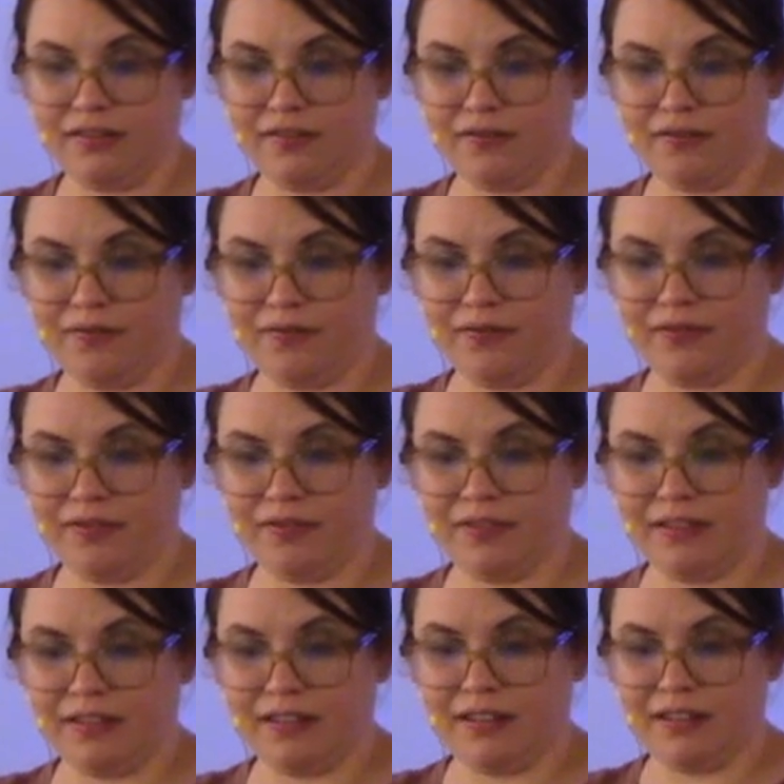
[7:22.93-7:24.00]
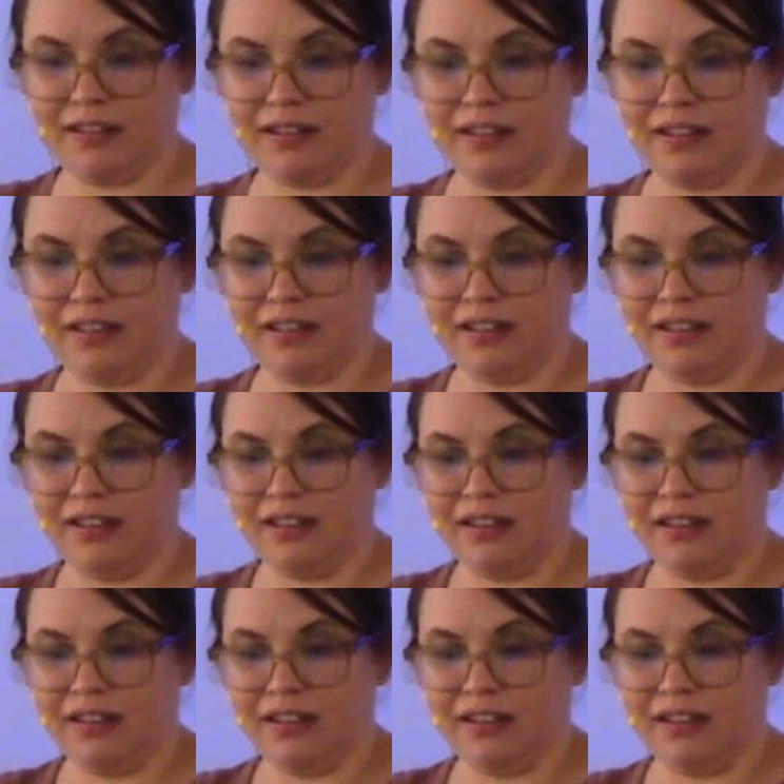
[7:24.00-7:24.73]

Nothing is said.